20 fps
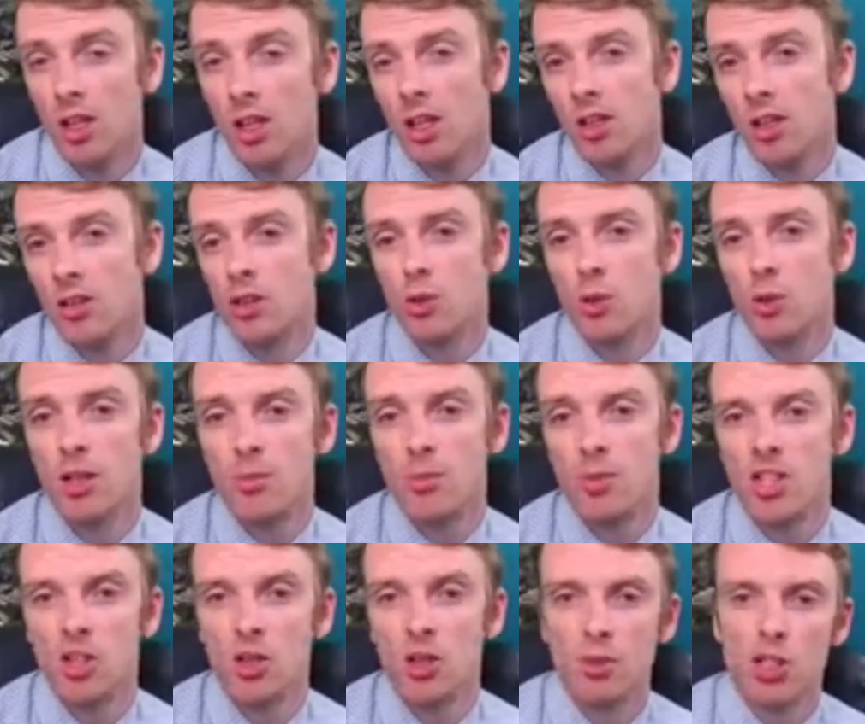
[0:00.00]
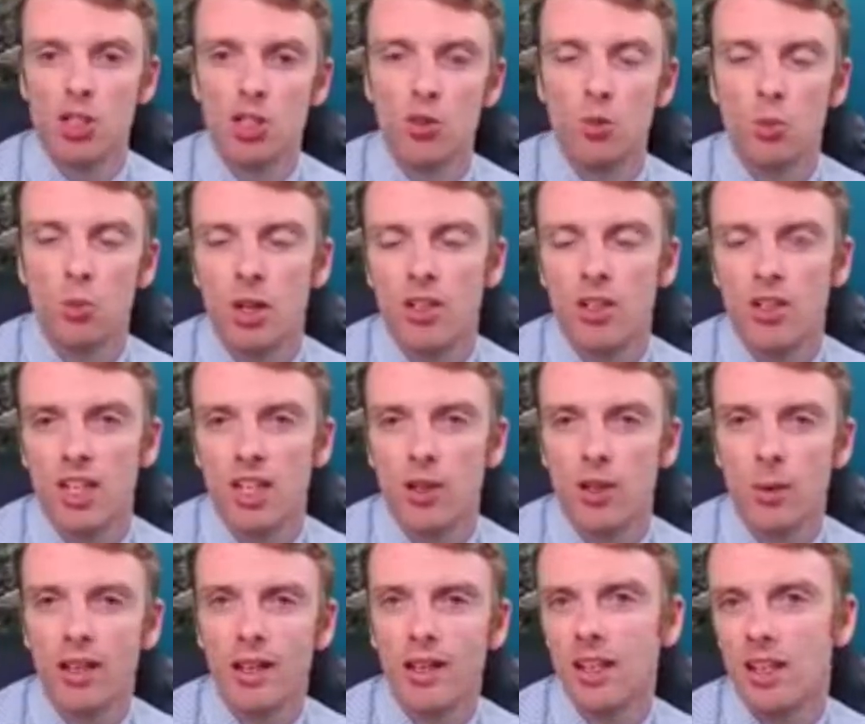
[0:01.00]
The 20% will be sort of 1 day a
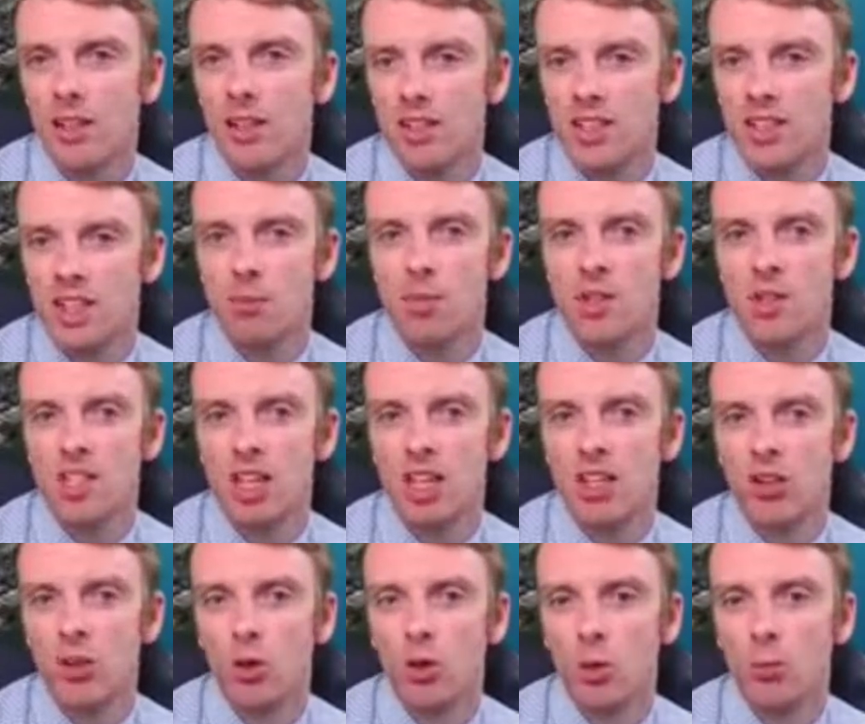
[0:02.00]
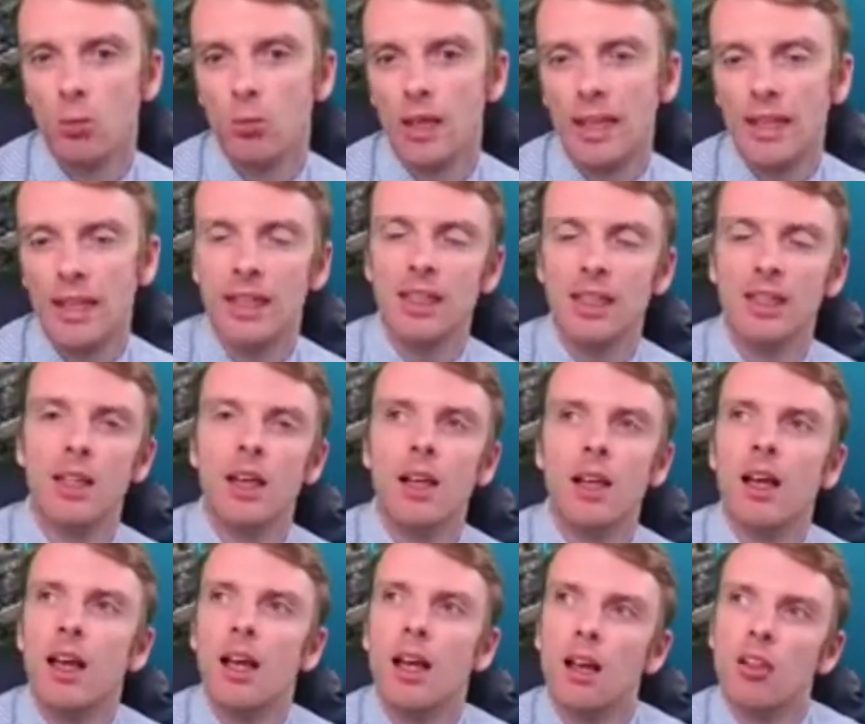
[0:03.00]
week, and the 10% will be
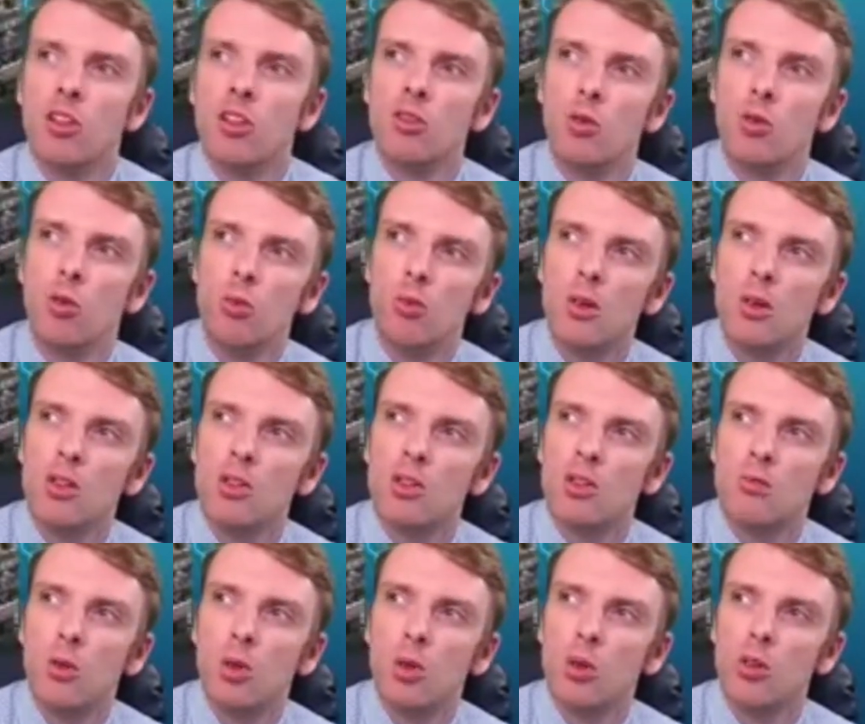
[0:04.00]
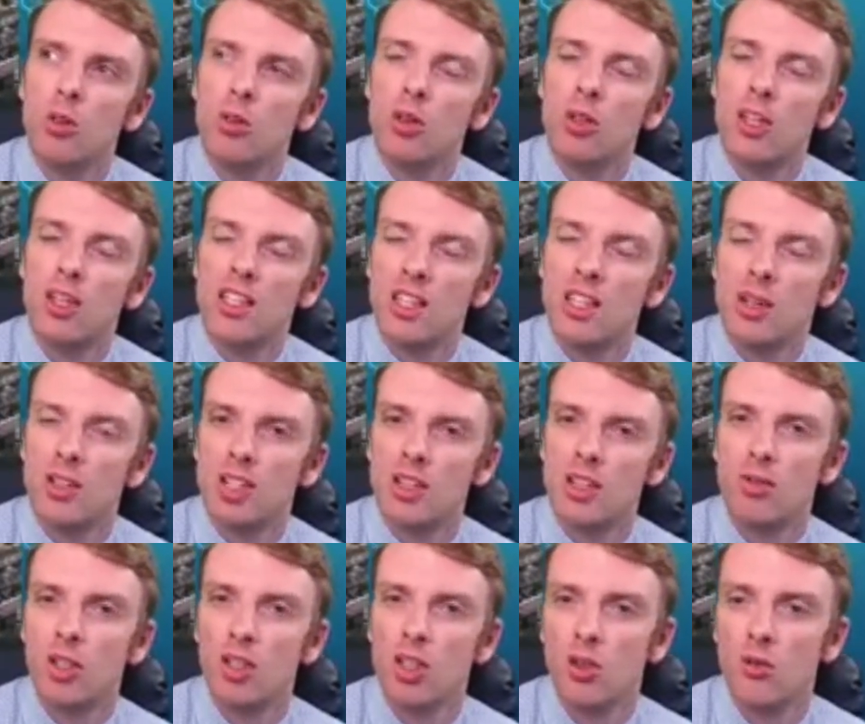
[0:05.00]
almost more, not necessarily
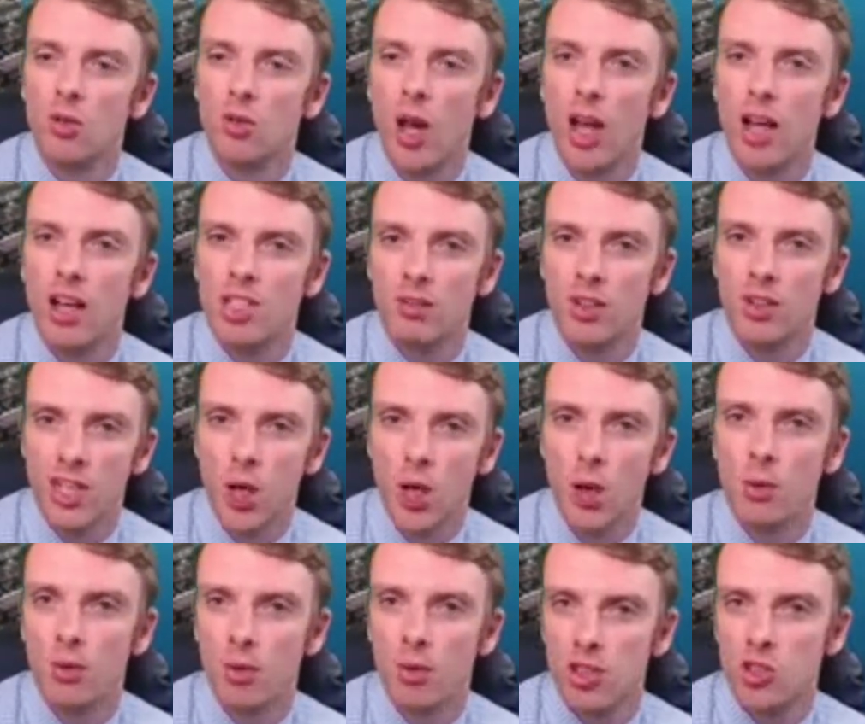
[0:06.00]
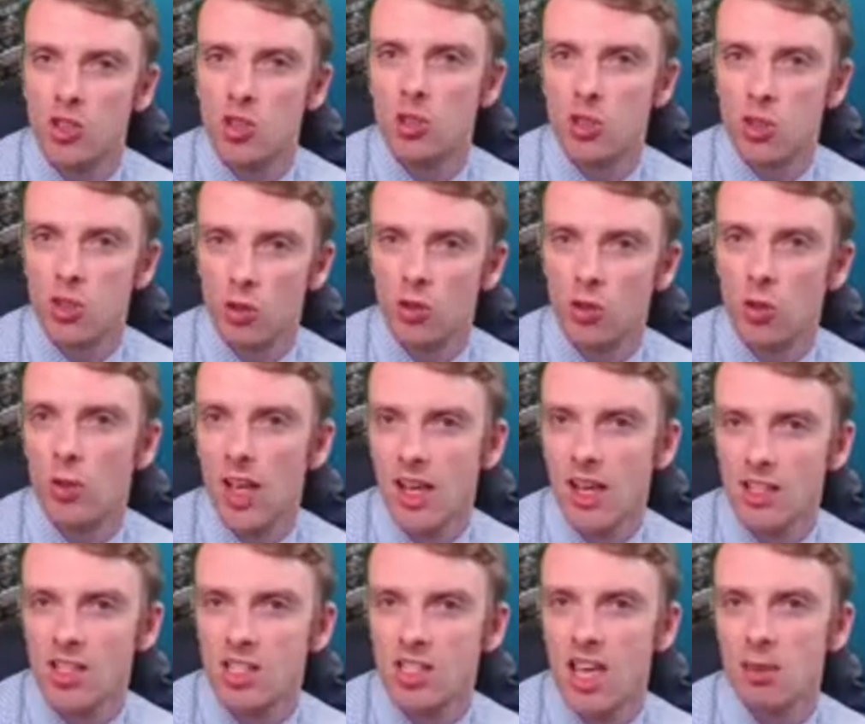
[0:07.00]
something that you've got actively going, but sort of your
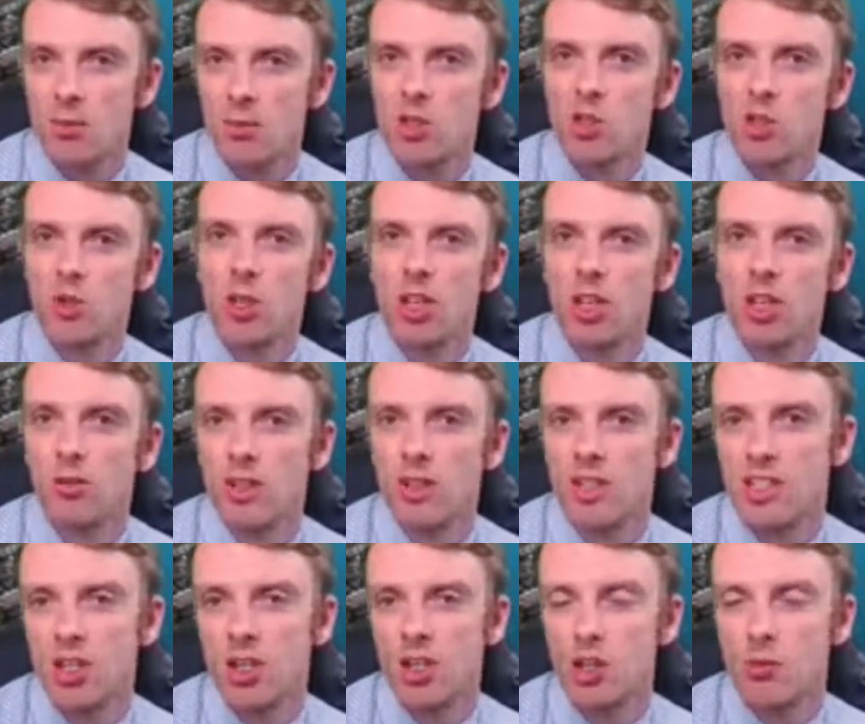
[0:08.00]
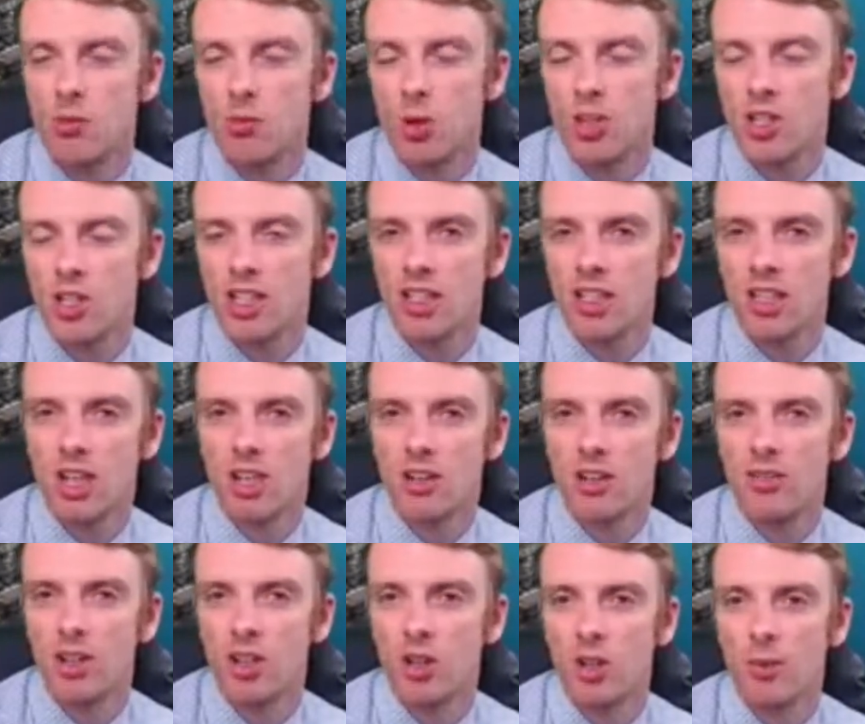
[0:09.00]
next steps, your kind of research project, the kind of
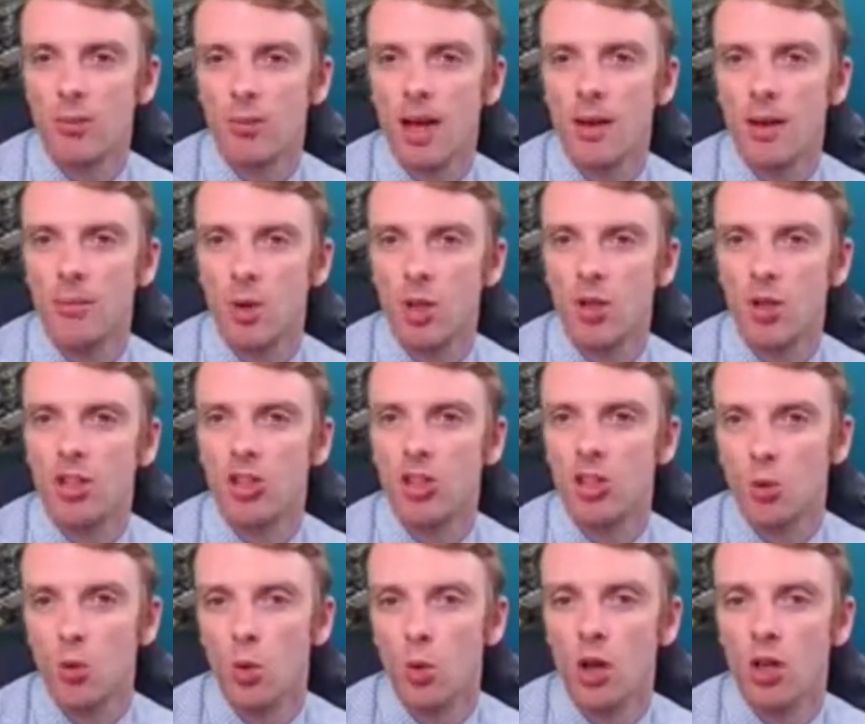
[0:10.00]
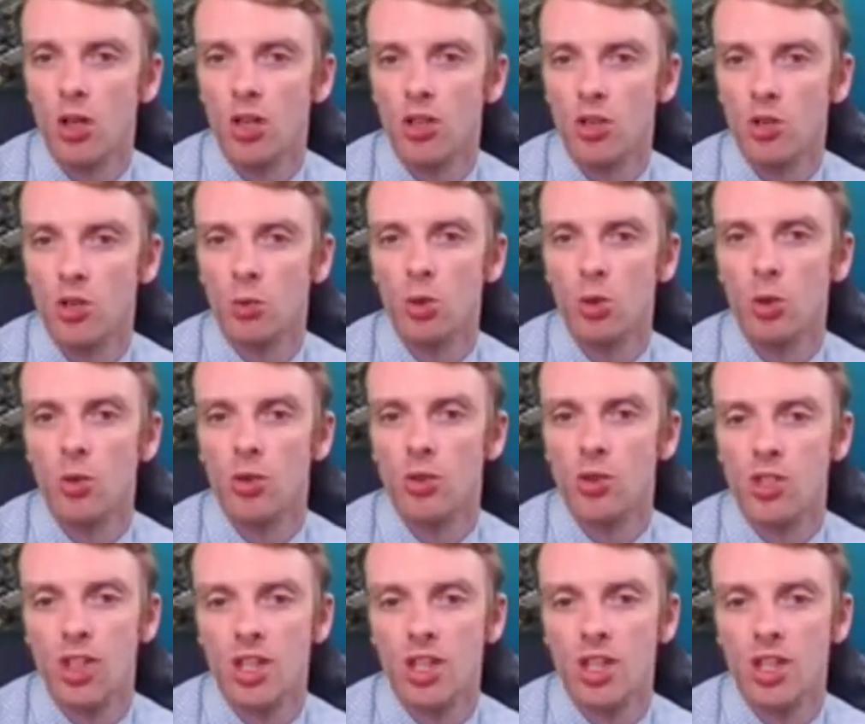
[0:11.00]
thing on the back burner that you're working towards.